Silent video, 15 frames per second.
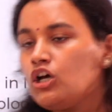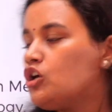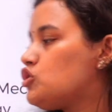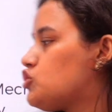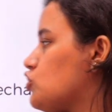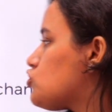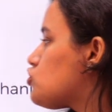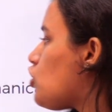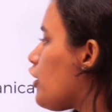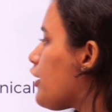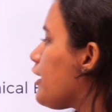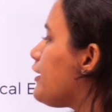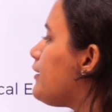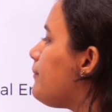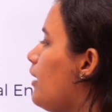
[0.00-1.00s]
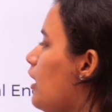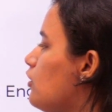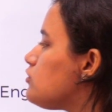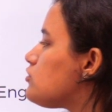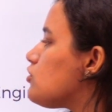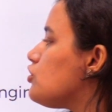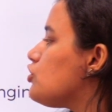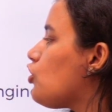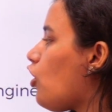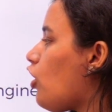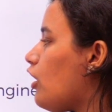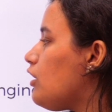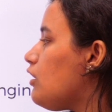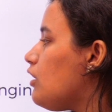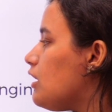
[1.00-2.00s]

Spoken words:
So you're talking about your